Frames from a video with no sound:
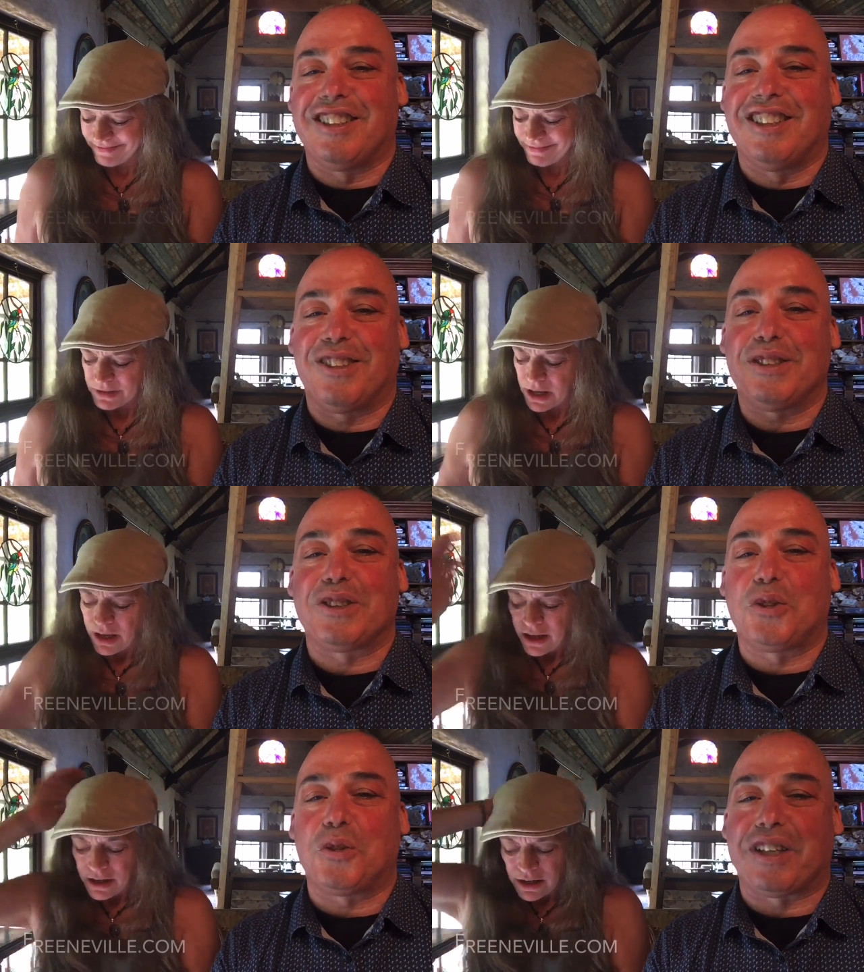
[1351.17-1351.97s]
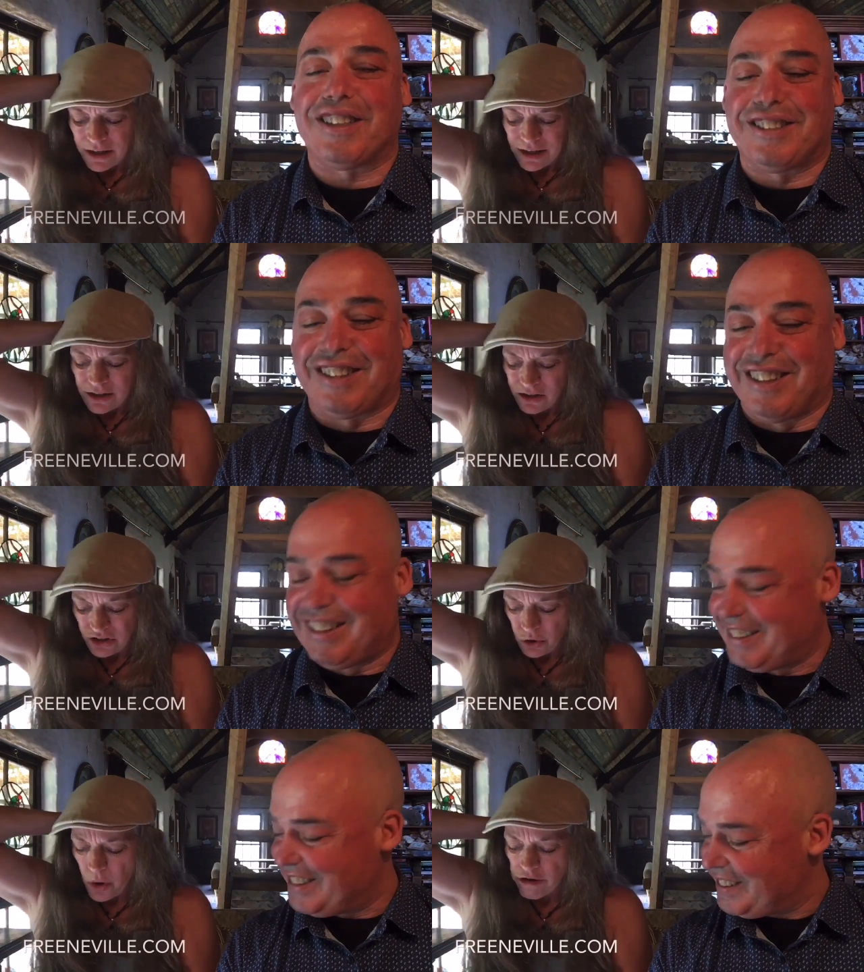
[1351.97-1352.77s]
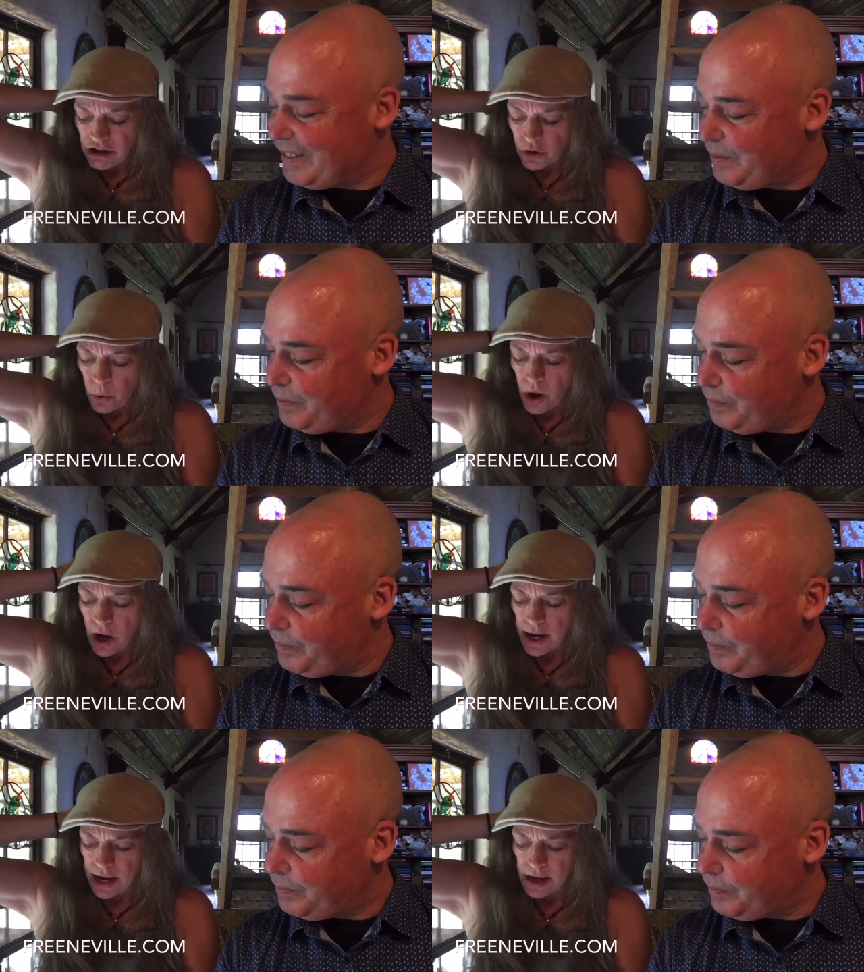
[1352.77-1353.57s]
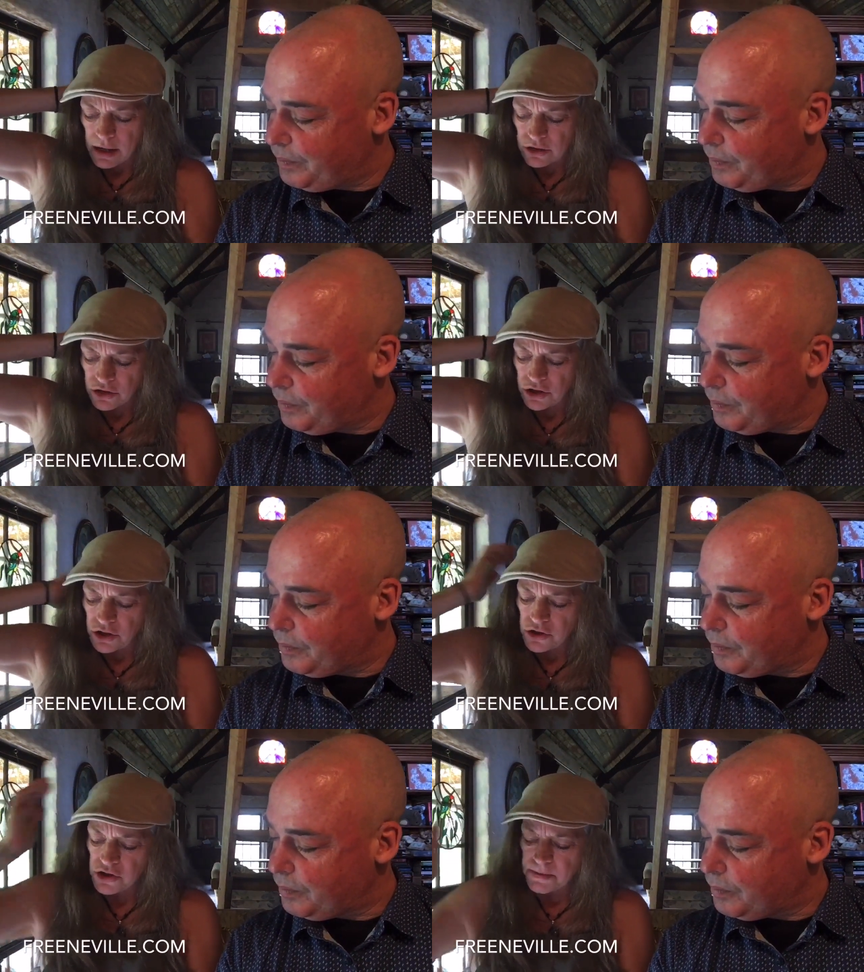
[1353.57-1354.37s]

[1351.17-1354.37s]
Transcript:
Speaker 1: all these cool kids.
Speaker 2: Do I require to use my